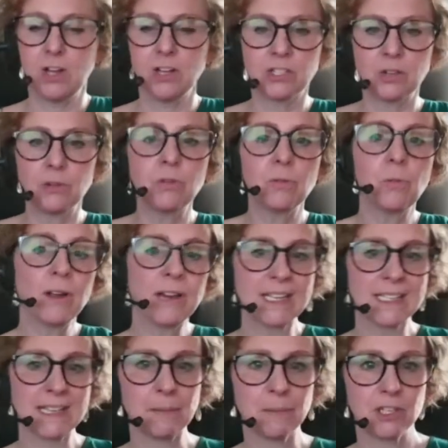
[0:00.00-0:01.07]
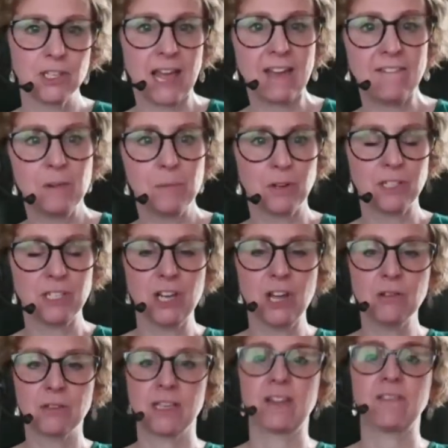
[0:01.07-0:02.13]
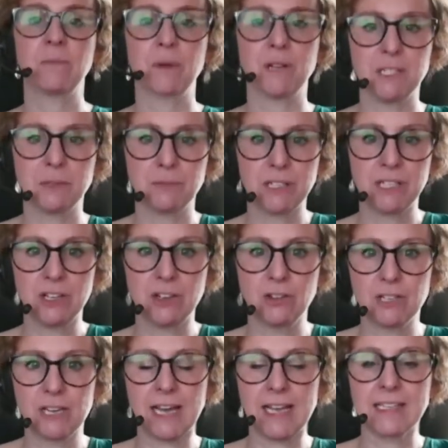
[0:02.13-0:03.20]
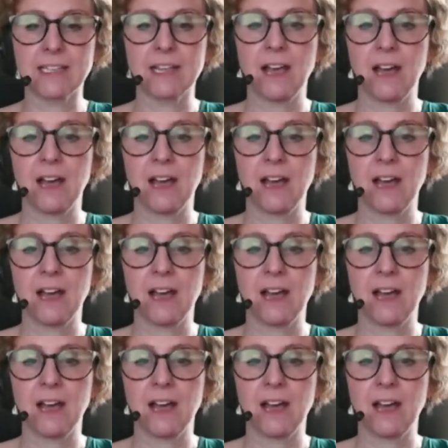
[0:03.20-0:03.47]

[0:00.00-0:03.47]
So the one exemption that everybody knows and everybody's pretty good at is,